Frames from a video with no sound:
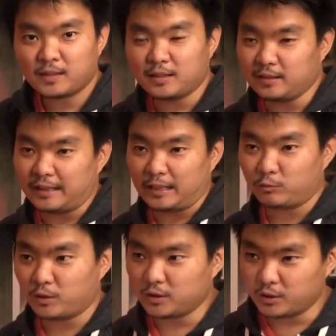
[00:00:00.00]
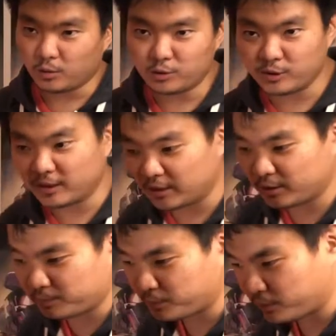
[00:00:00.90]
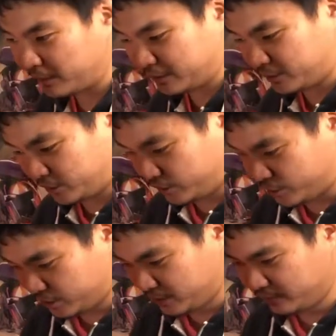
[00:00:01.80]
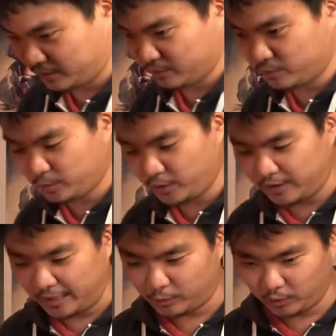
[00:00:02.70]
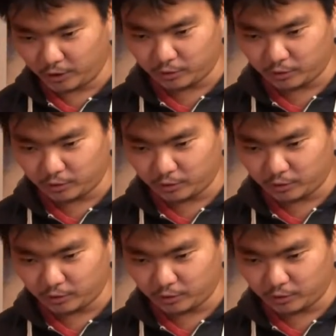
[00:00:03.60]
That one is also another poor execution of doing that one.